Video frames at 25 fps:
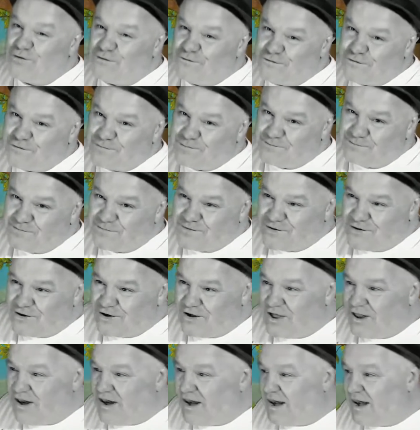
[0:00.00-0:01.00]
them
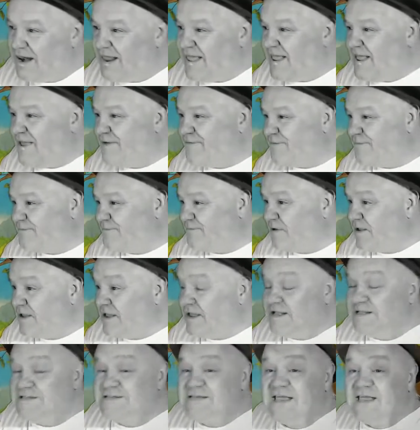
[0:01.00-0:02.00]
and leave
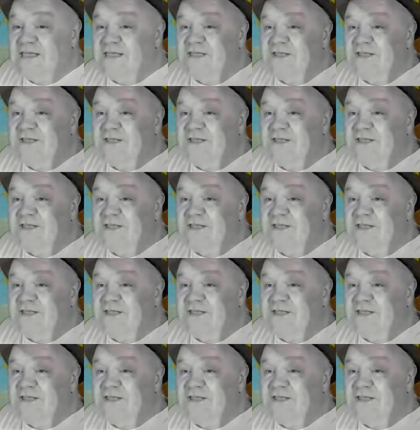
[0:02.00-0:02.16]
them, take your